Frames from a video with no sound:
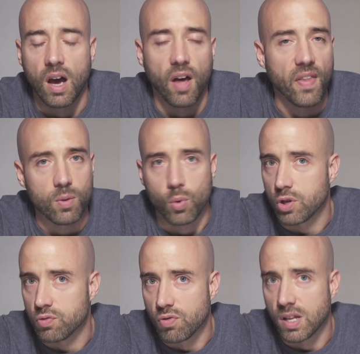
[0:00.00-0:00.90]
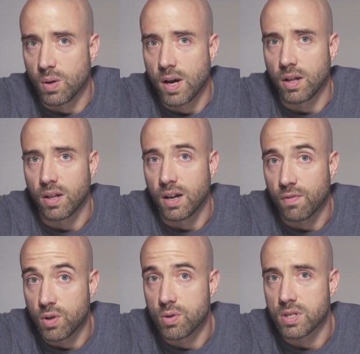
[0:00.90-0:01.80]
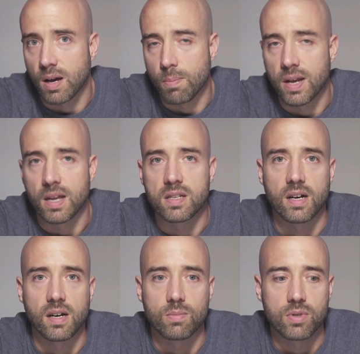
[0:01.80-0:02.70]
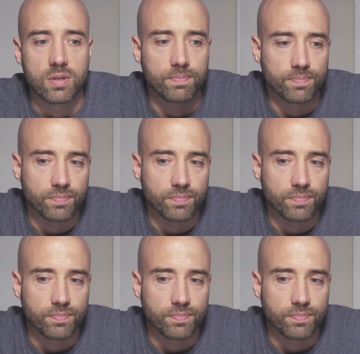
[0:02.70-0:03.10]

and that works really well, and I've used that many a times.